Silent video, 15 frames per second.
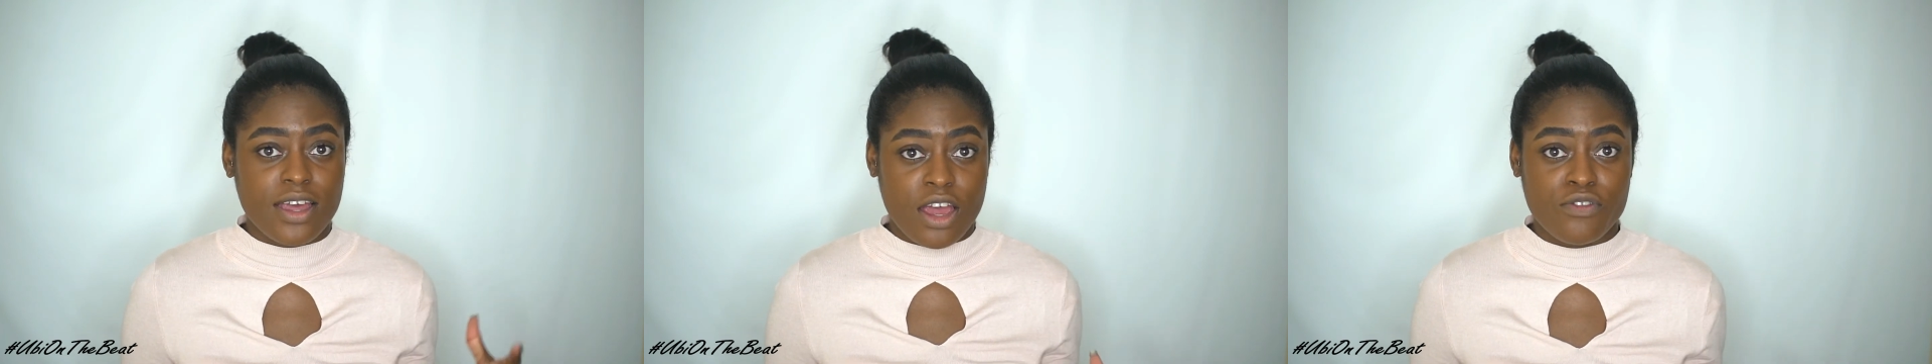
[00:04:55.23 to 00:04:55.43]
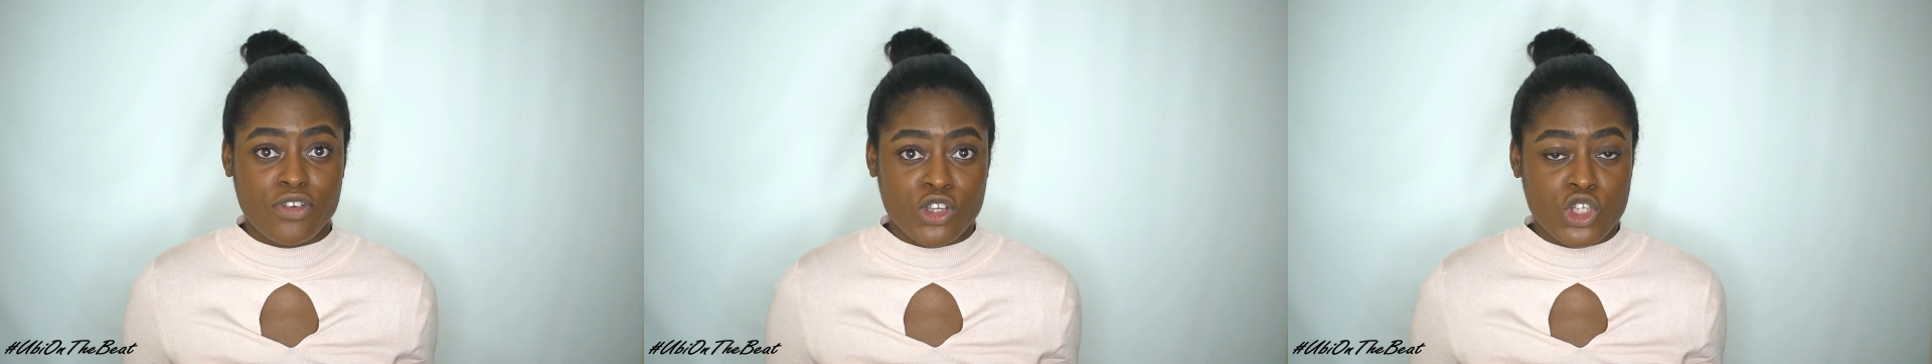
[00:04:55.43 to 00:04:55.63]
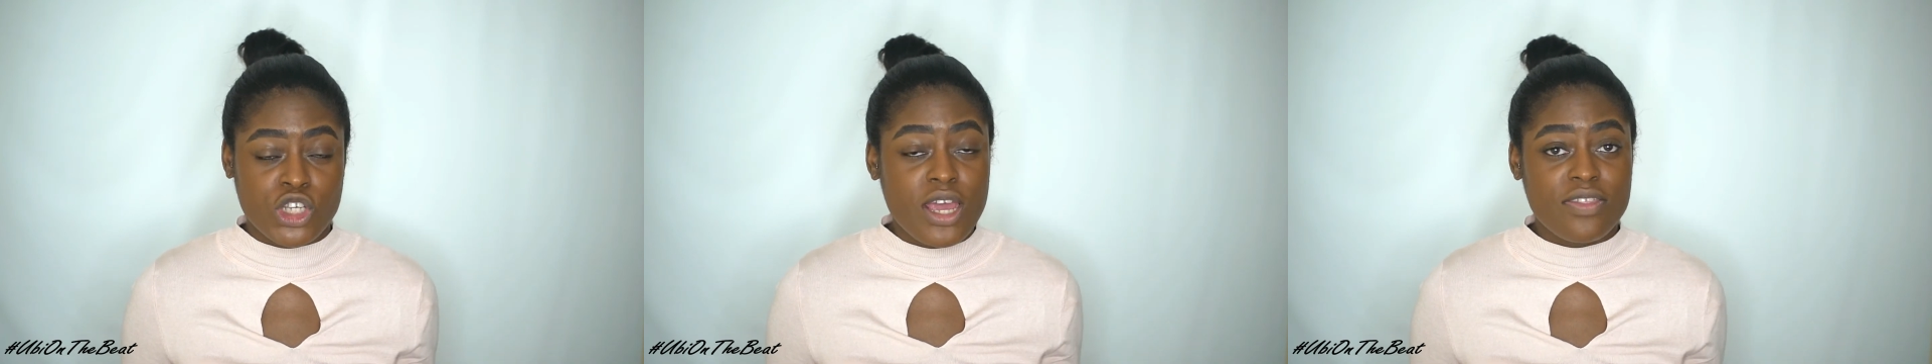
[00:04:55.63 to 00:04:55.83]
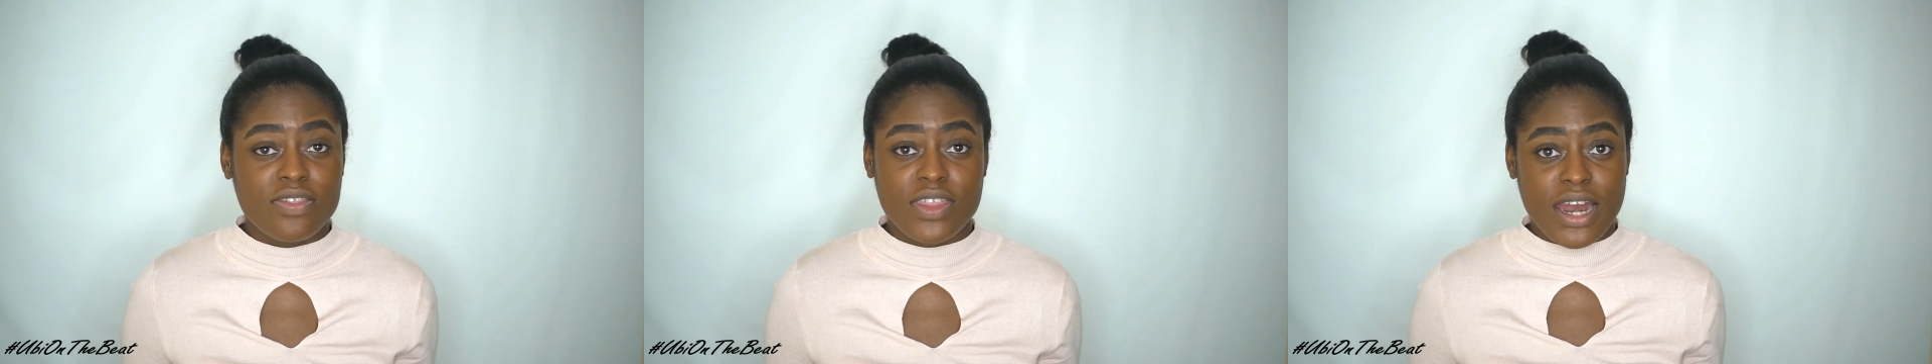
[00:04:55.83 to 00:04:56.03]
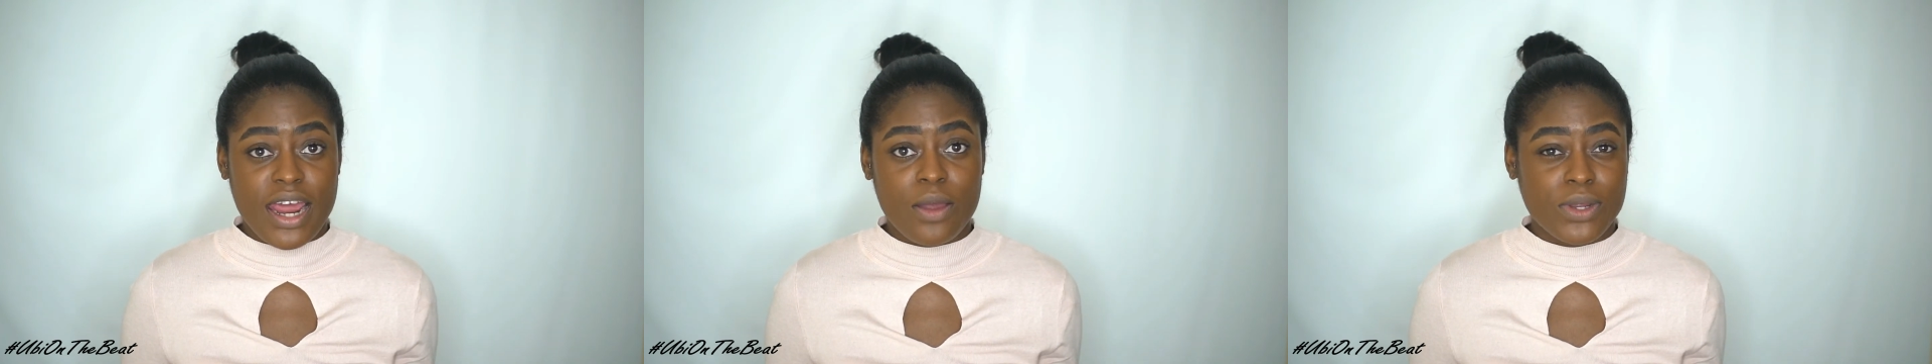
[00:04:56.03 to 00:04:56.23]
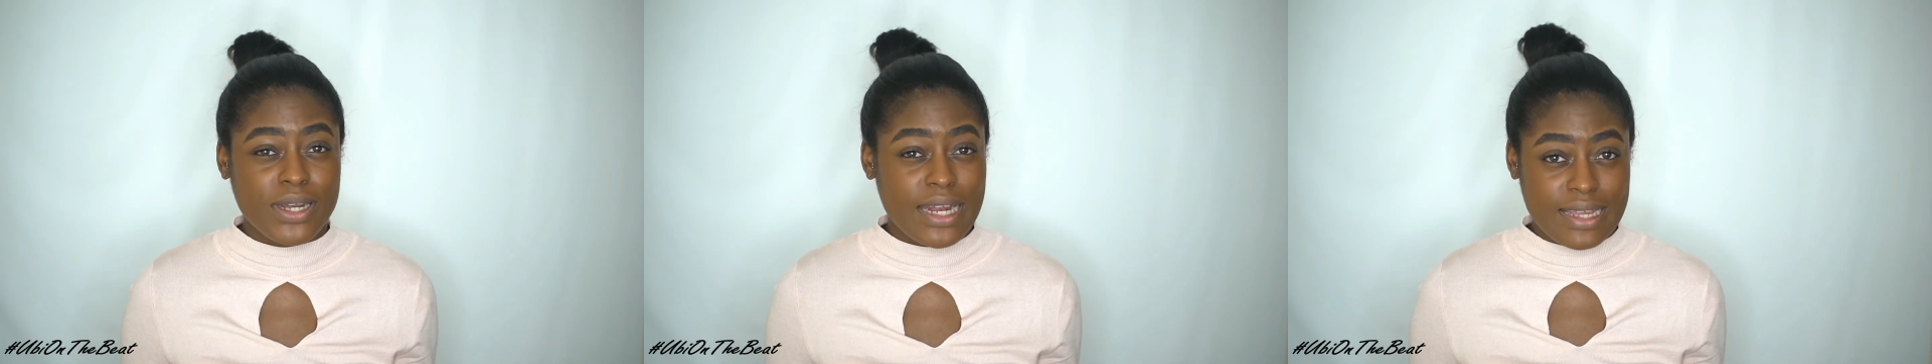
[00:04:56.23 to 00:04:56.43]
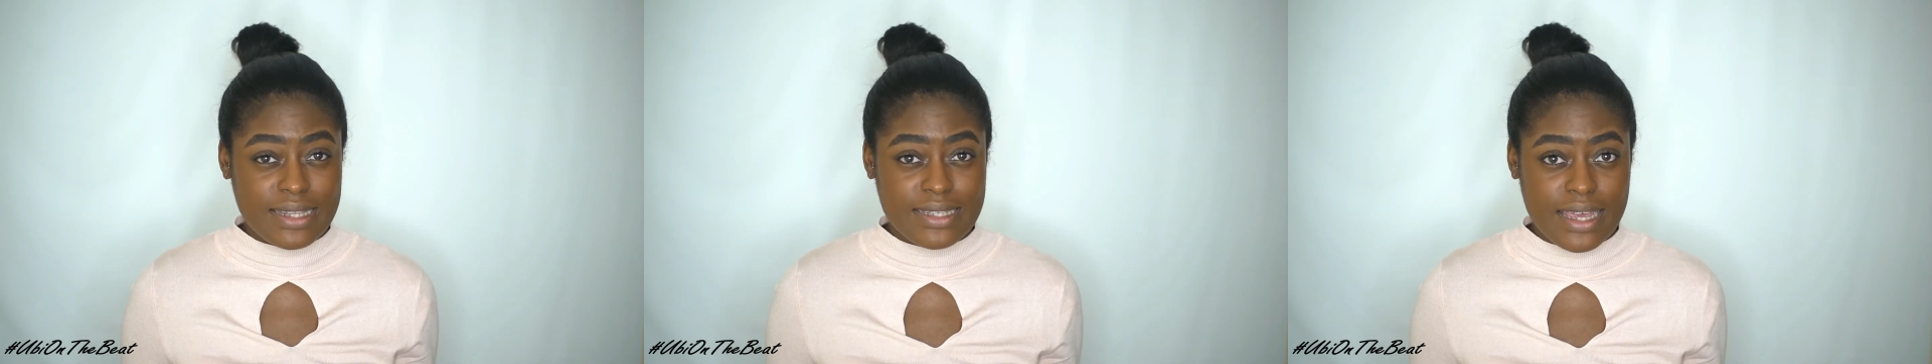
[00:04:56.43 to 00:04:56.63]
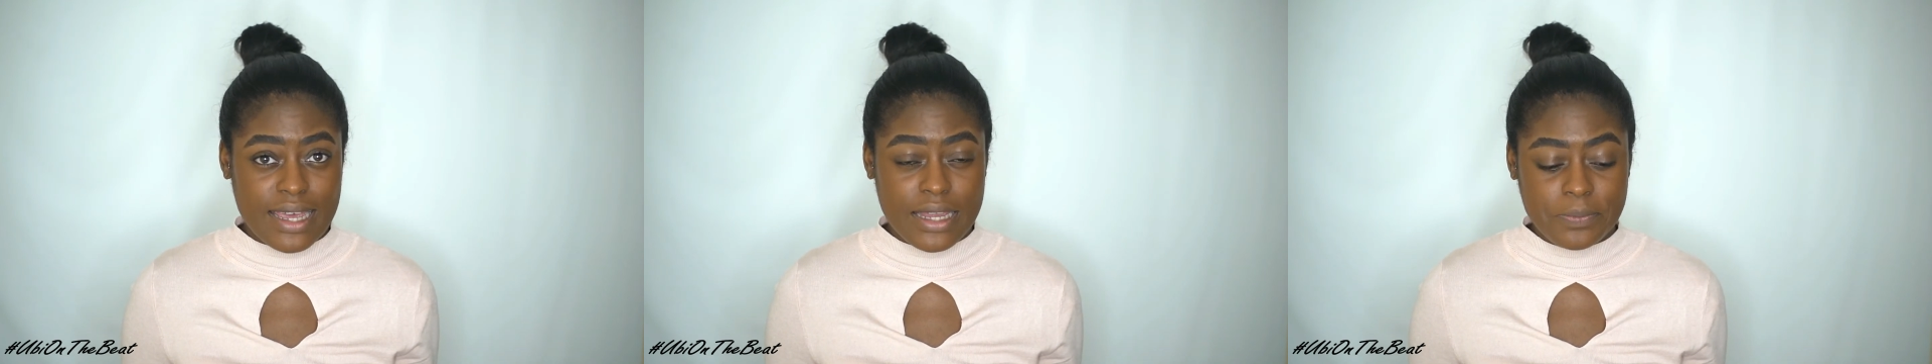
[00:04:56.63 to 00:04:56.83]
coverage that I would
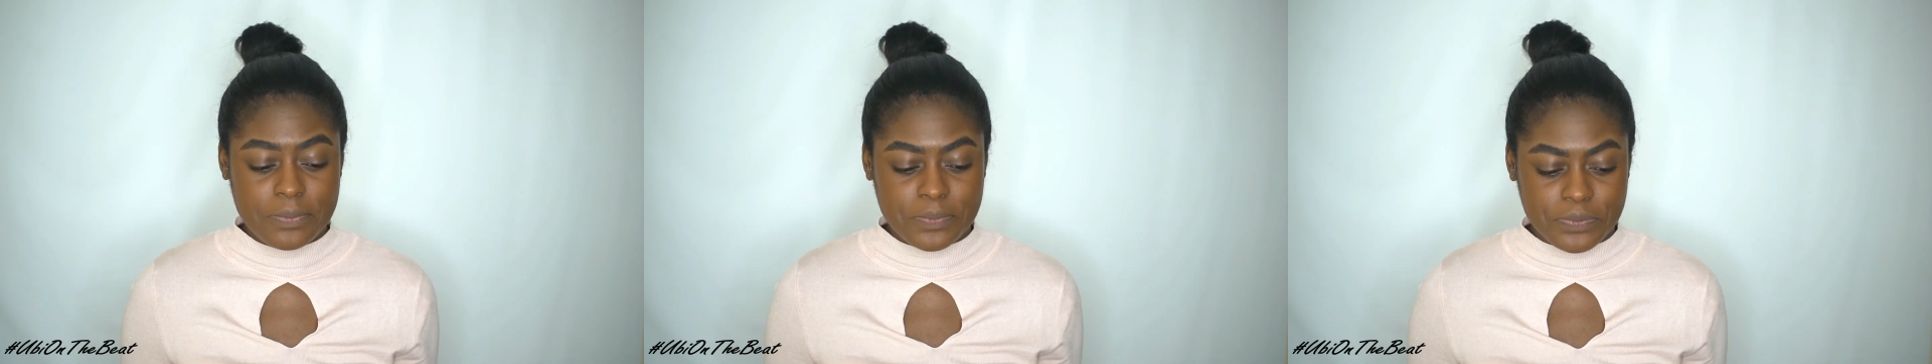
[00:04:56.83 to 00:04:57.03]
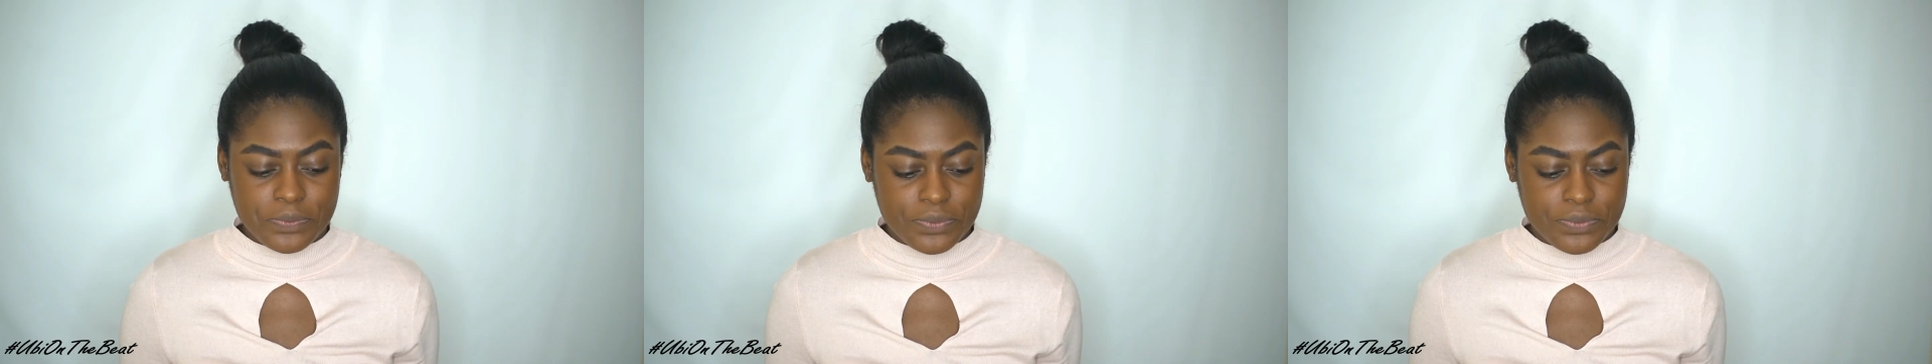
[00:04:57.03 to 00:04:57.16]
like to get.